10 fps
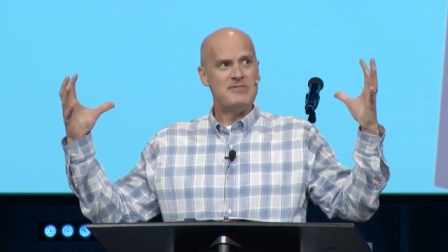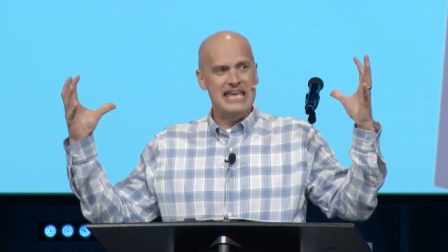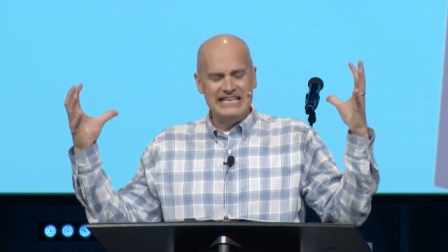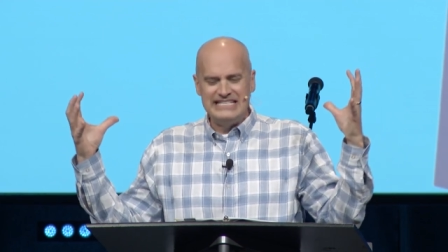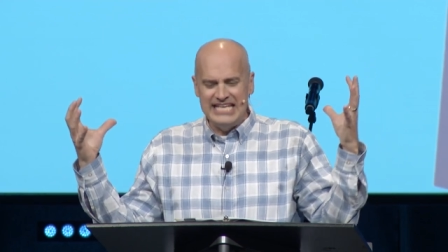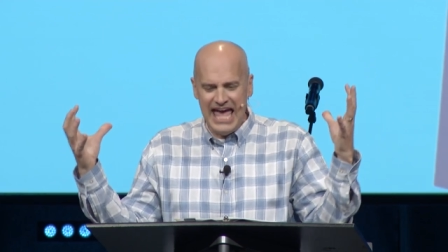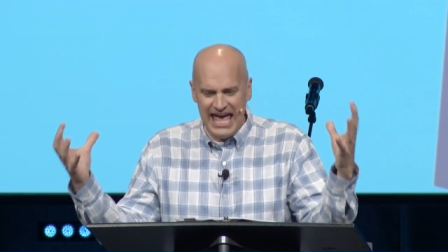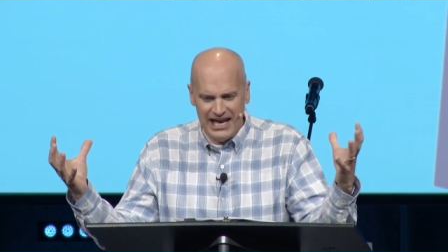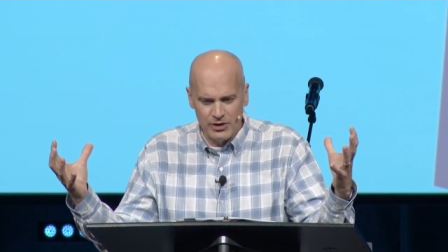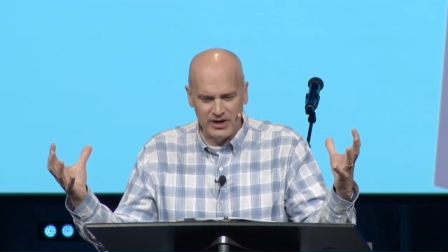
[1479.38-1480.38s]

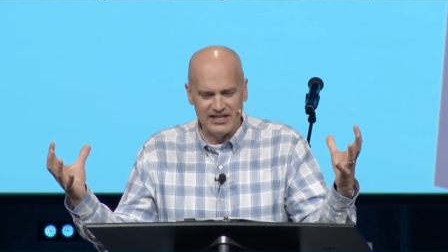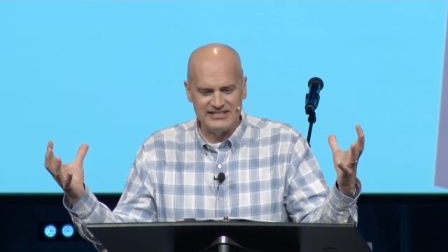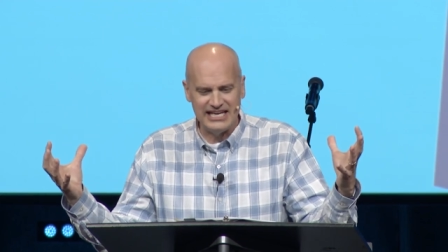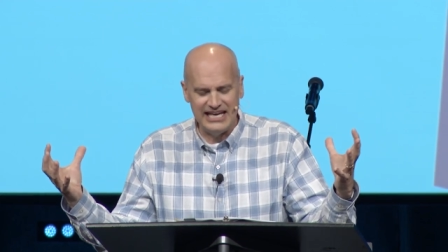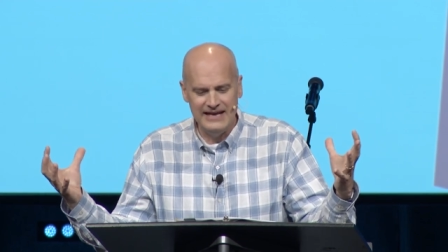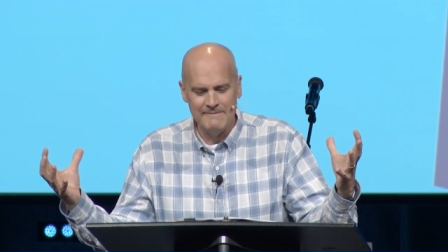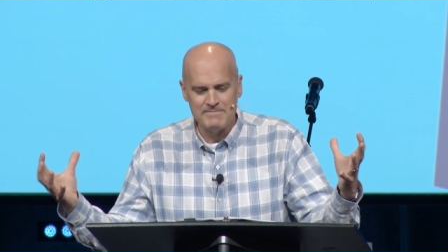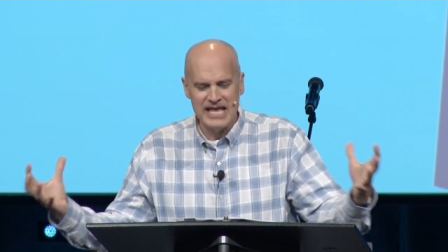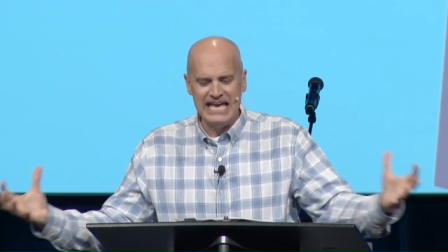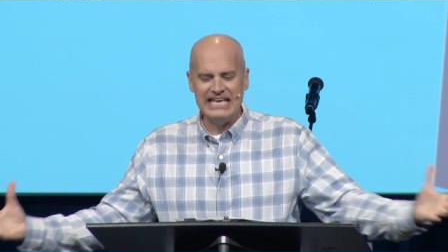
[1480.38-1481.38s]
integrity
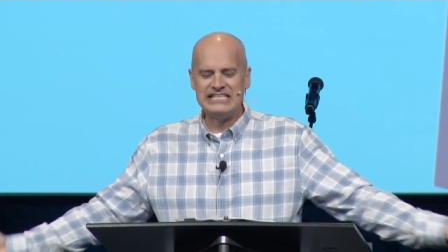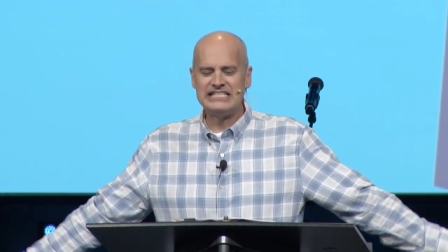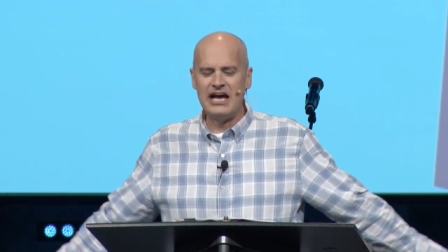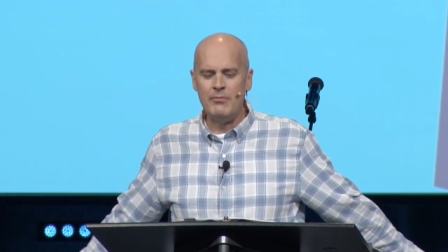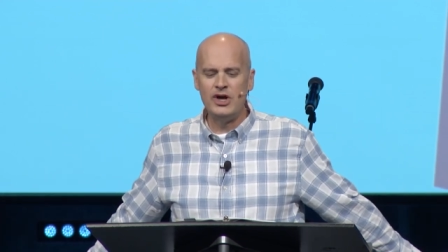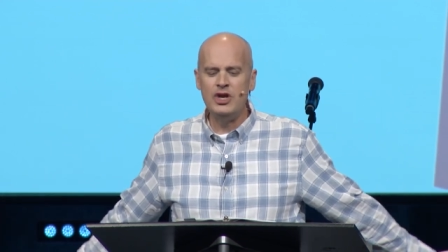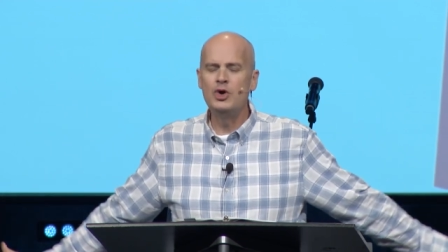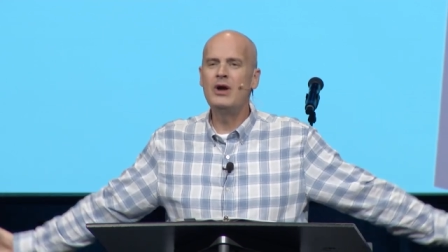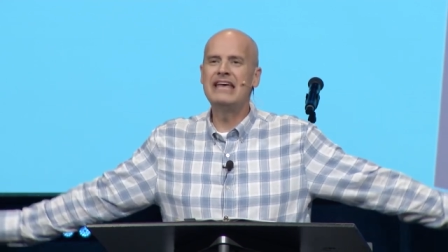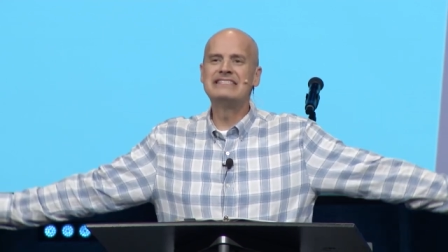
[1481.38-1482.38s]
is someone
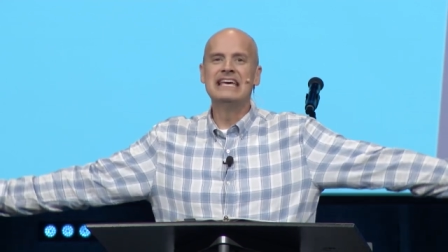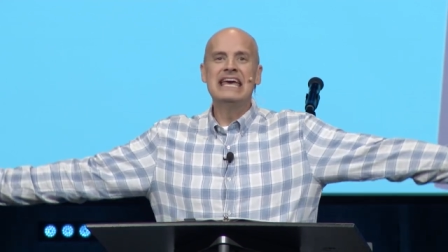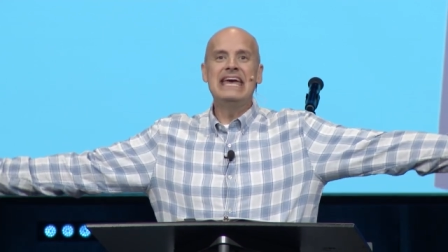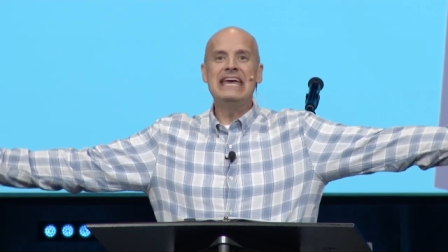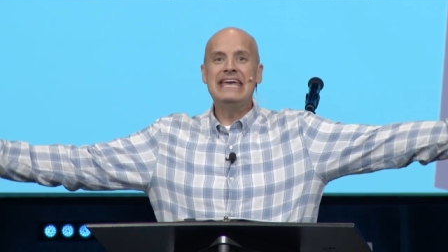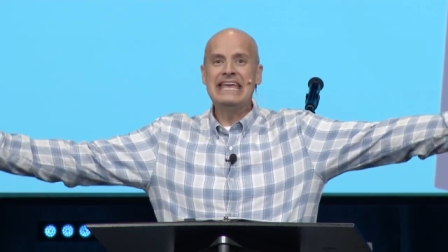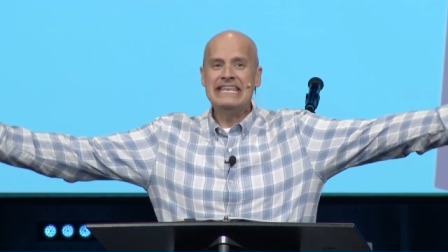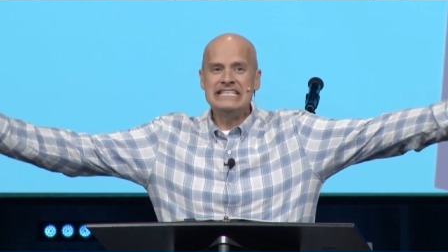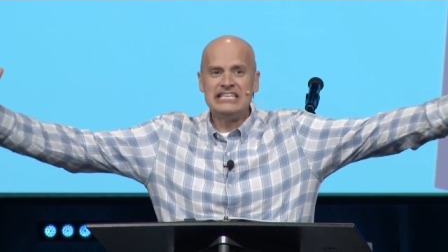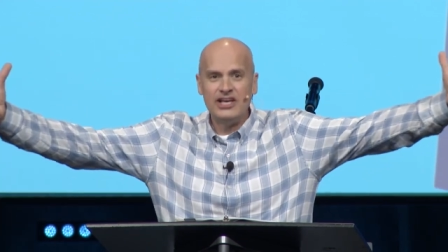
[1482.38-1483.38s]
who has
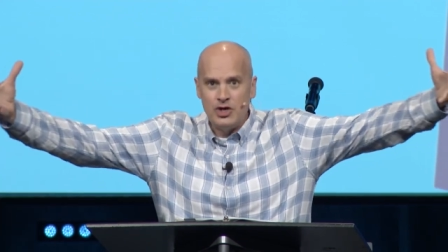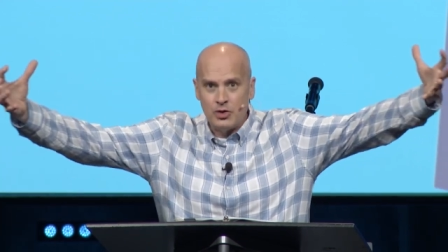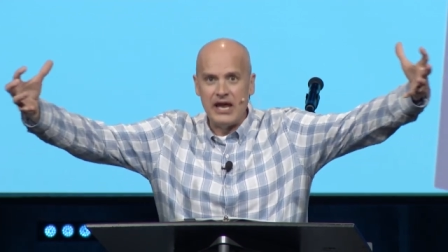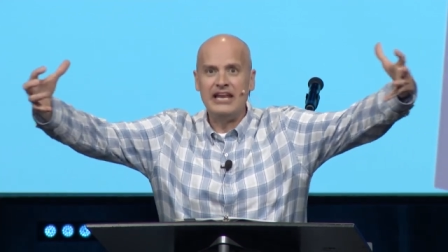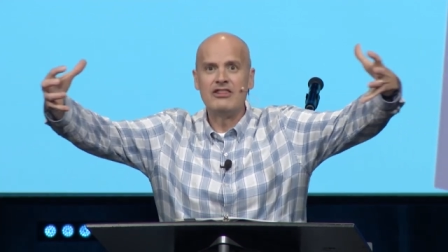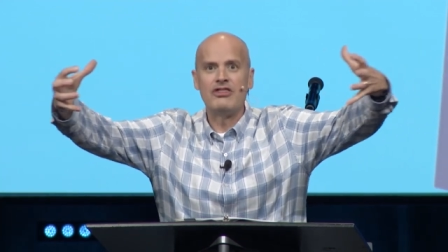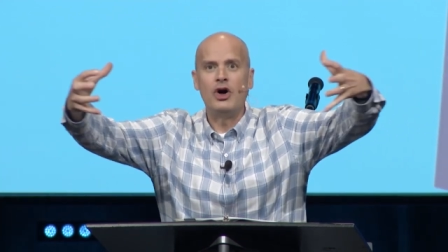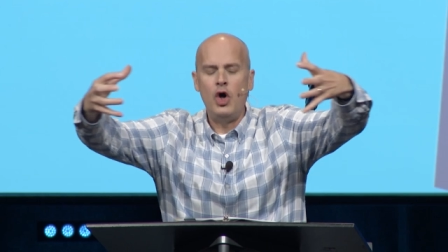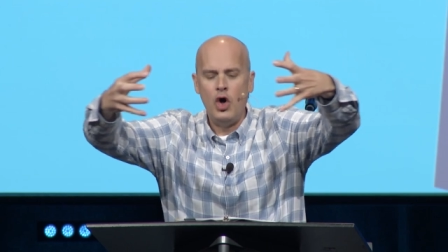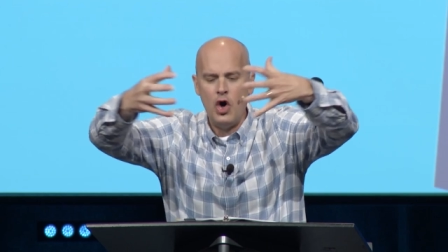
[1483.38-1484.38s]
integrated the
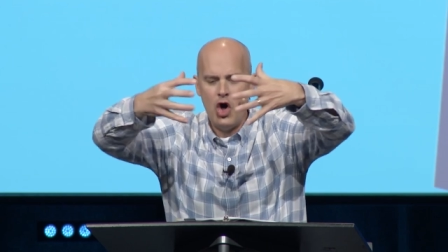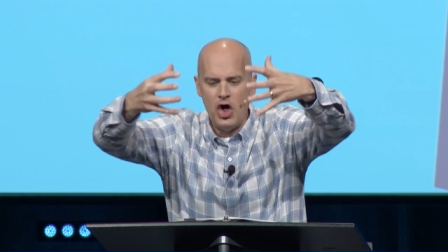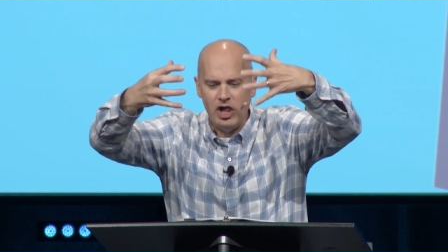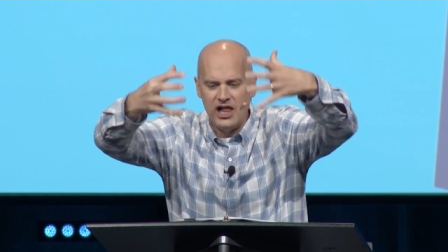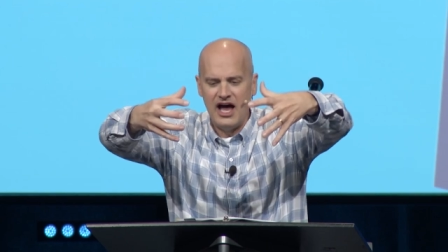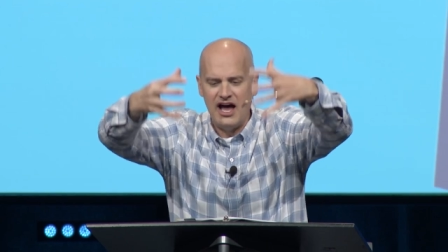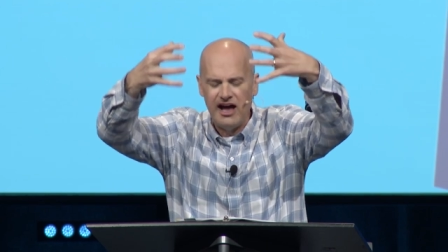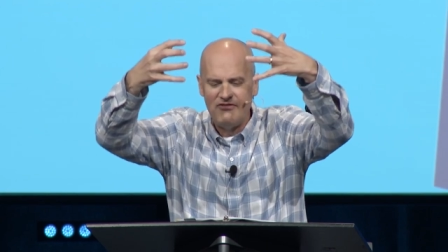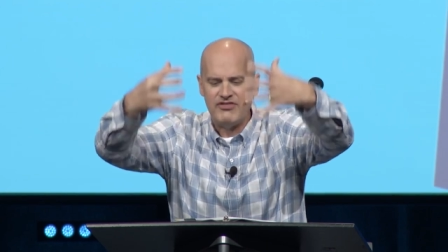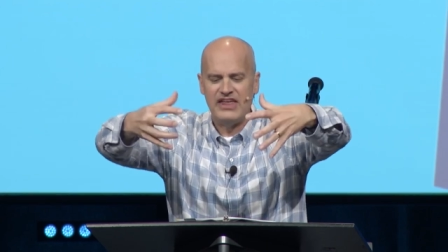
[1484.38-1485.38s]
whole
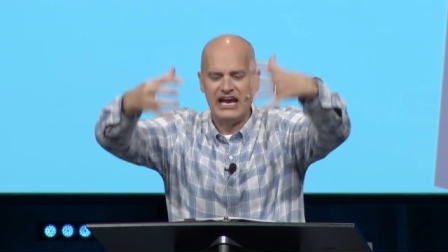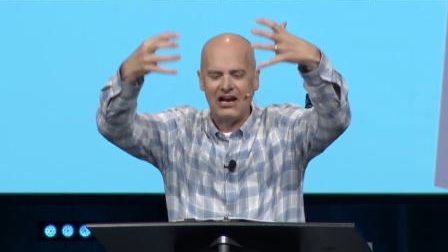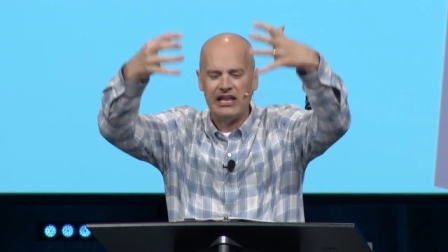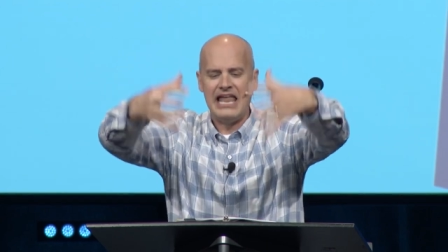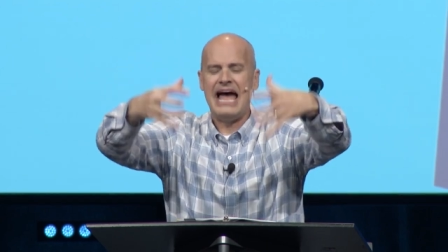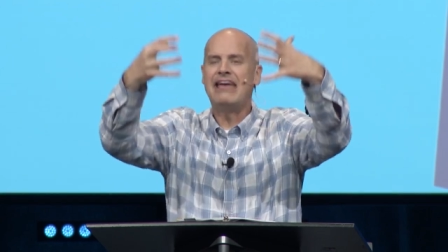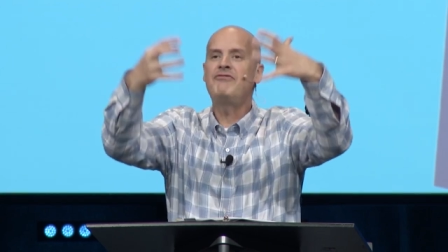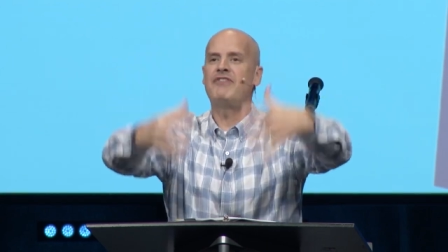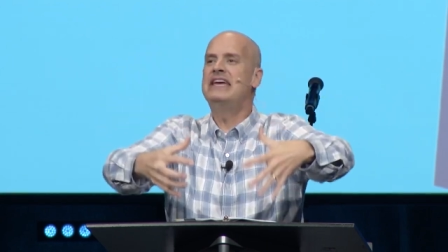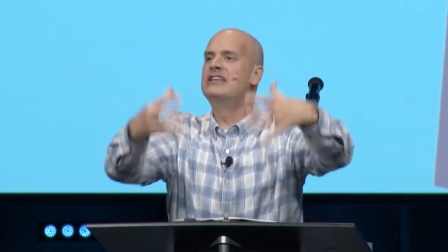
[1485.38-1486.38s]
of their
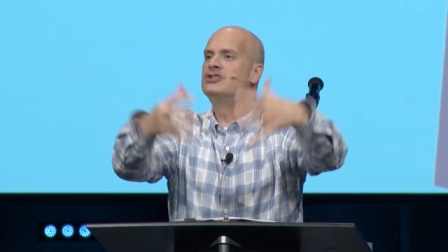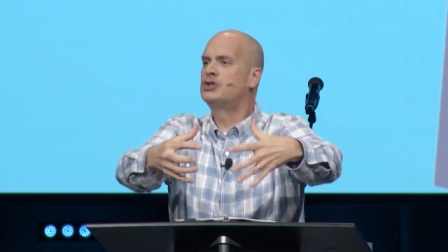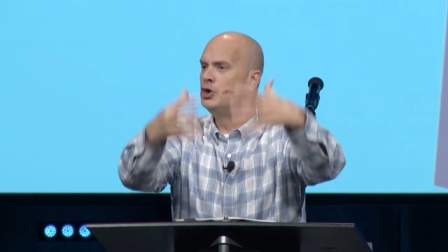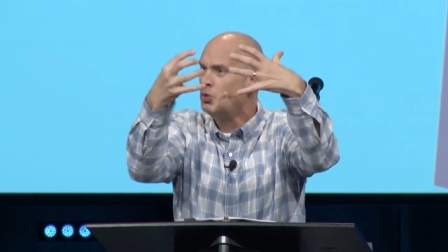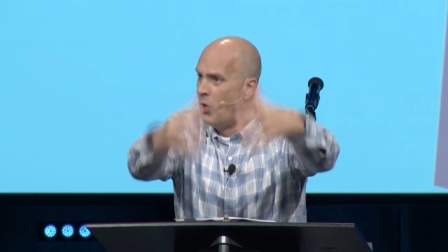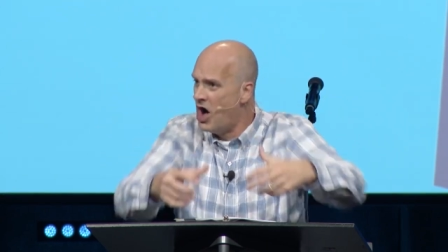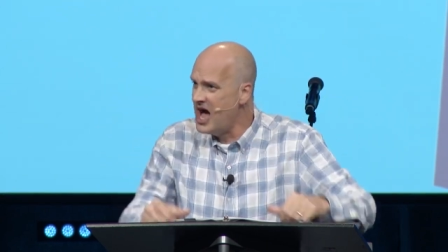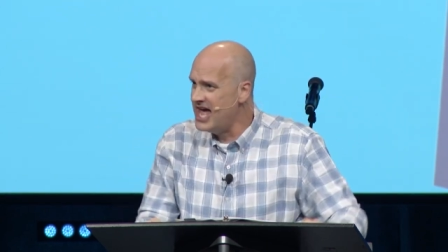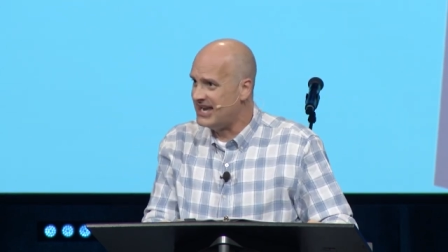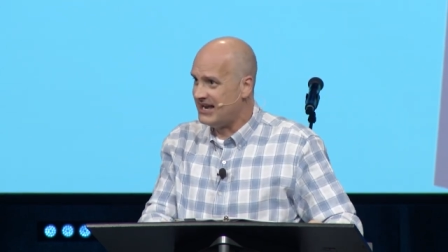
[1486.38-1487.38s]
life into
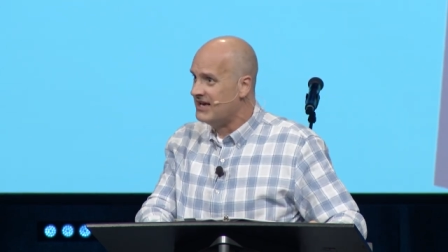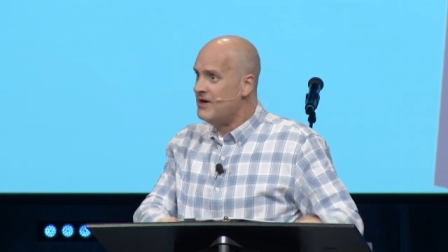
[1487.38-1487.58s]
one.